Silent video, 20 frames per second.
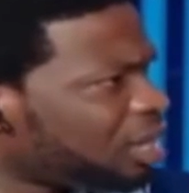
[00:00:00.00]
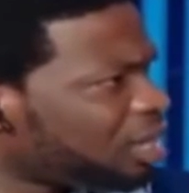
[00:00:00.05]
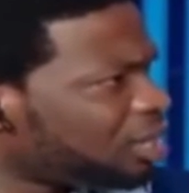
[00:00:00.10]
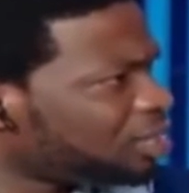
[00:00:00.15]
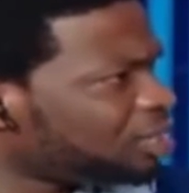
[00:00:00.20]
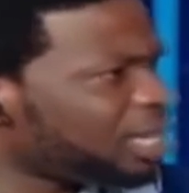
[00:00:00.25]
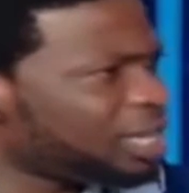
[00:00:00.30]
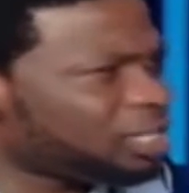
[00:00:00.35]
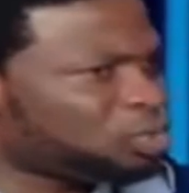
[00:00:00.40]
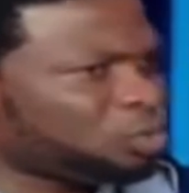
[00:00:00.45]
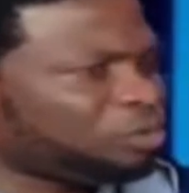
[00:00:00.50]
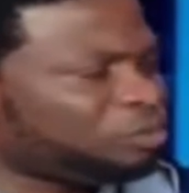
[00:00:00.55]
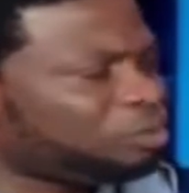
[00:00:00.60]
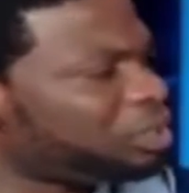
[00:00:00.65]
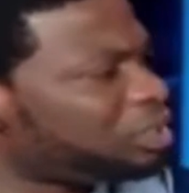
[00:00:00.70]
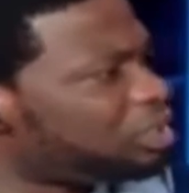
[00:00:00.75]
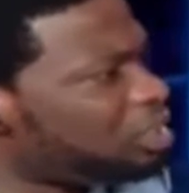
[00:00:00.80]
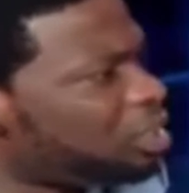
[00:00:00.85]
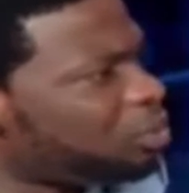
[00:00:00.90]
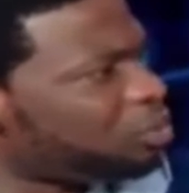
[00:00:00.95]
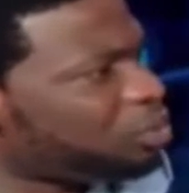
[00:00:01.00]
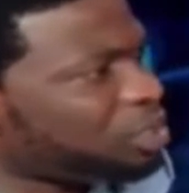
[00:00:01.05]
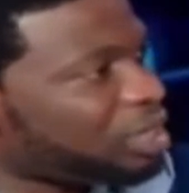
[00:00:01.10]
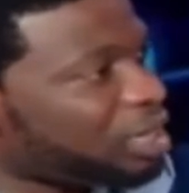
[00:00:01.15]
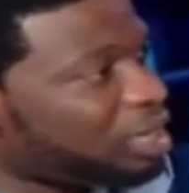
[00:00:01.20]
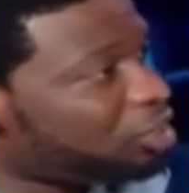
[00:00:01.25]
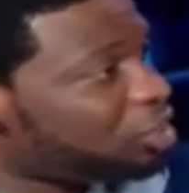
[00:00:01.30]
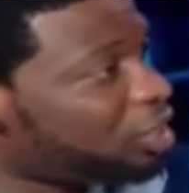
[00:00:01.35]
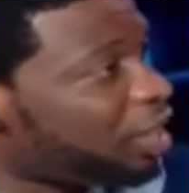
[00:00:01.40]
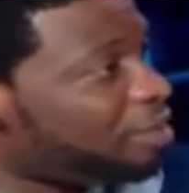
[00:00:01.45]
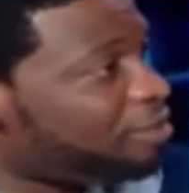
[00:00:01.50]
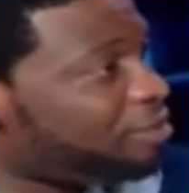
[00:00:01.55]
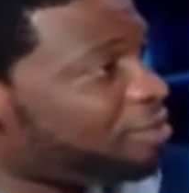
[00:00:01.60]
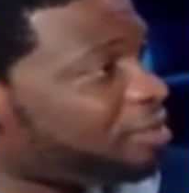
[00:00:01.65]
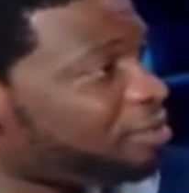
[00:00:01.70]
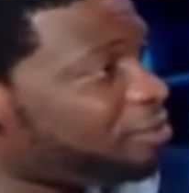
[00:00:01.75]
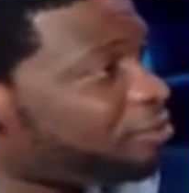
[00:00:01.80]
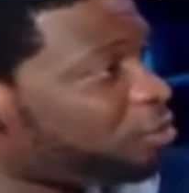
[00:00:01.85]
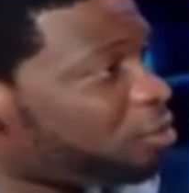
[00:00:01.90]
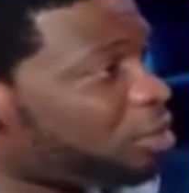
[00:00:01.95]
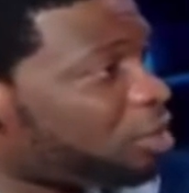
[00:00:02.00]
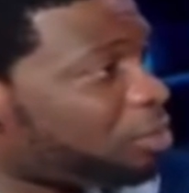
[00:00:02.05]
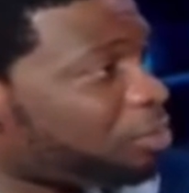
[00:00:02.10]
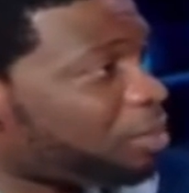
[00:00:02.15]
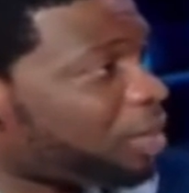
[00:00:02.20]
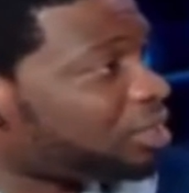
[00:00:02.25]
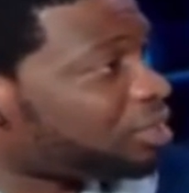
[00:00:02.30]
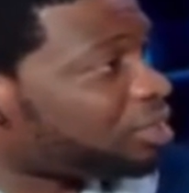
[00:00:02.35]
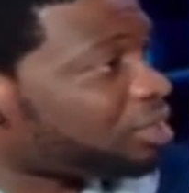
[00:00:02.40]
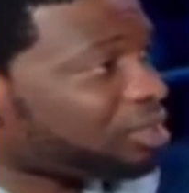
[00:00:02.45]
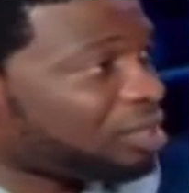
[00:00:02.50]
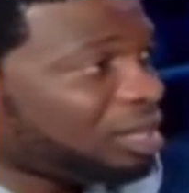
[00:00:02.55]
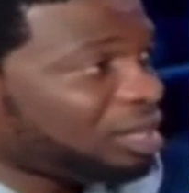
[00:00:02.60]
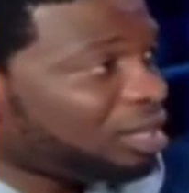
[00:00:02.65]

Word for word: Yet we've been dealing with HIV for the past.